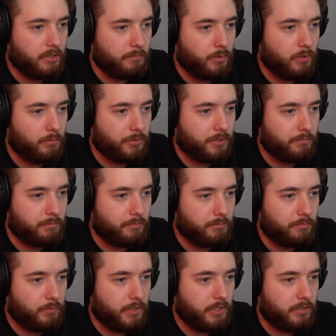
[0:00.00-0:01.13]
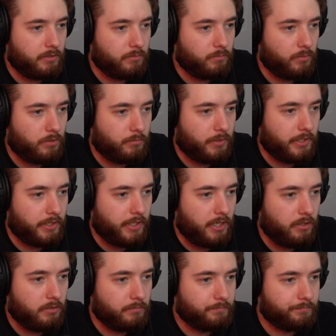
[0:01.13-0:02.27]
some point once I'm done with reading what I'm reading
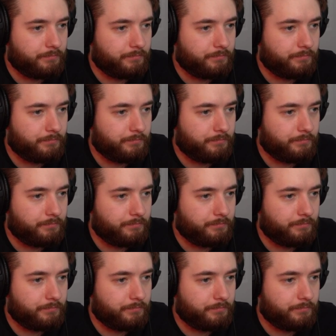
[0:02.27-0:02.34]
now.